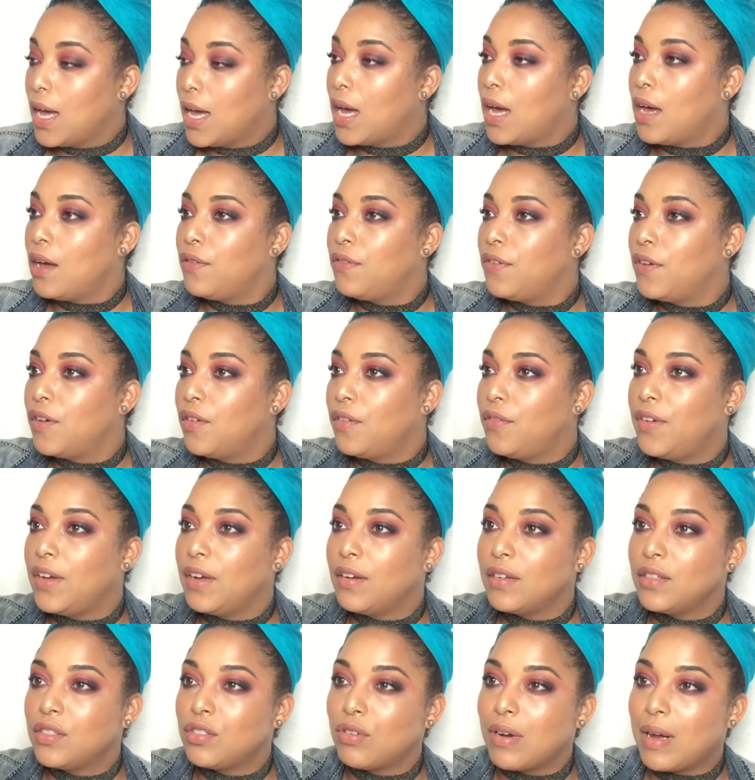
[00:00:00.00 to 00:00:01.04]
I feel
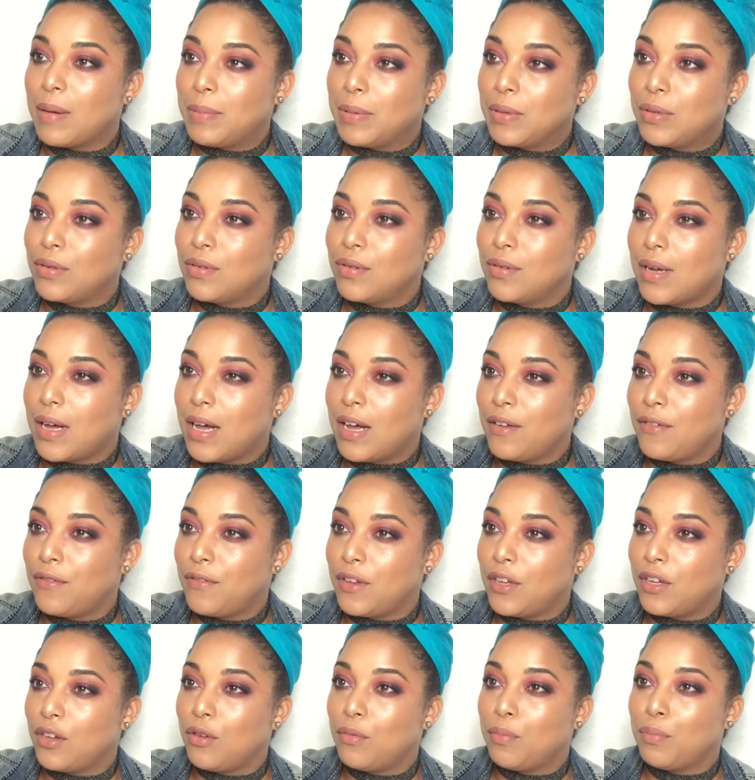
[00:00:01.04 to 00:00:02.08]
very tropical. I
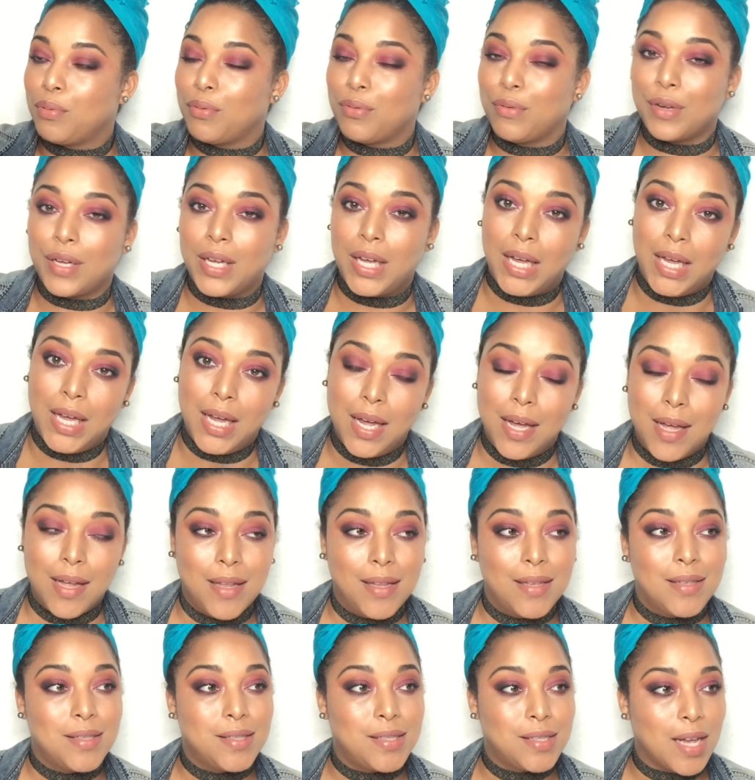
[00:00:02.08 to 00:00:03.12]
feel
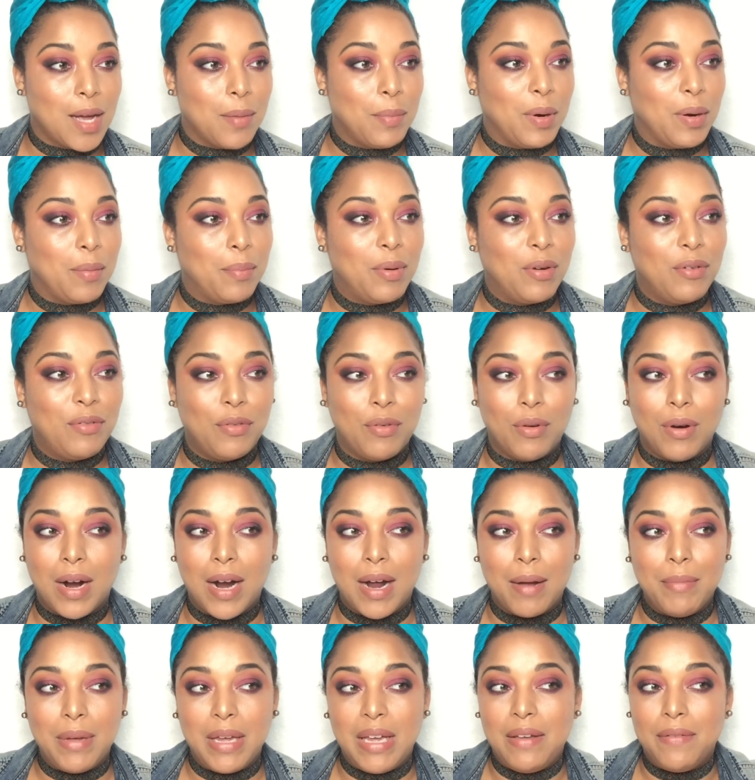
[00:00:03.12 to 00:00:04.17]
pre-summer before
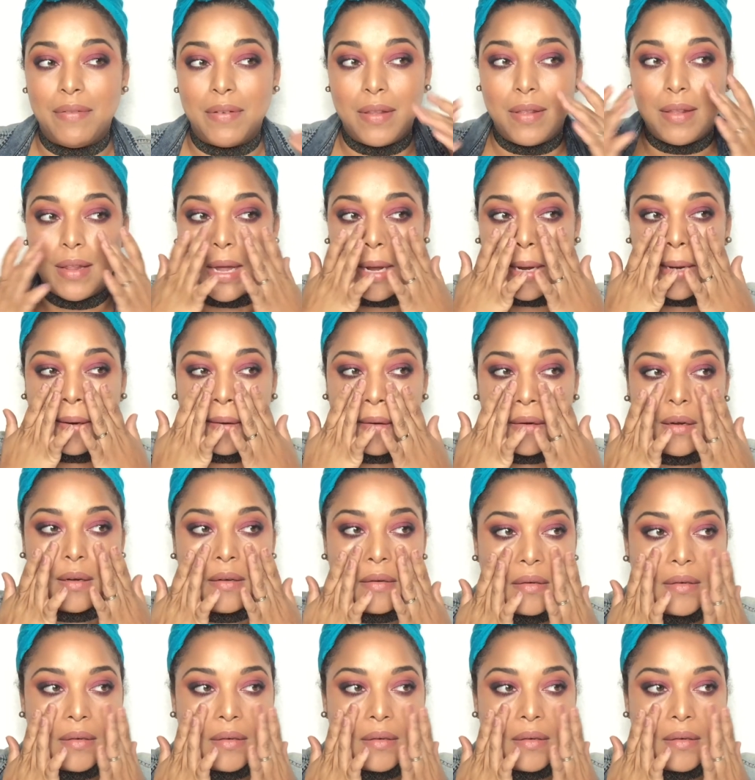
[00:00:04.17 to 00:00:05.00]
I'm even there.